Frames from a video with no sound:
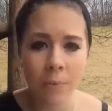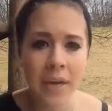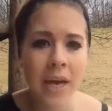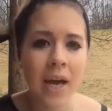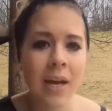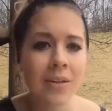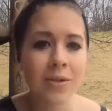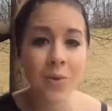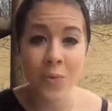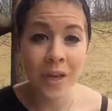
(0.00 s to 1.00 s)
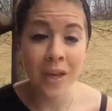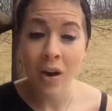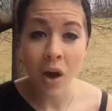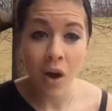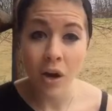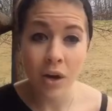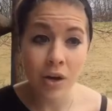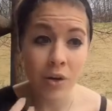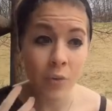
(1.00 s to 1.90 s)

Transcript: because we are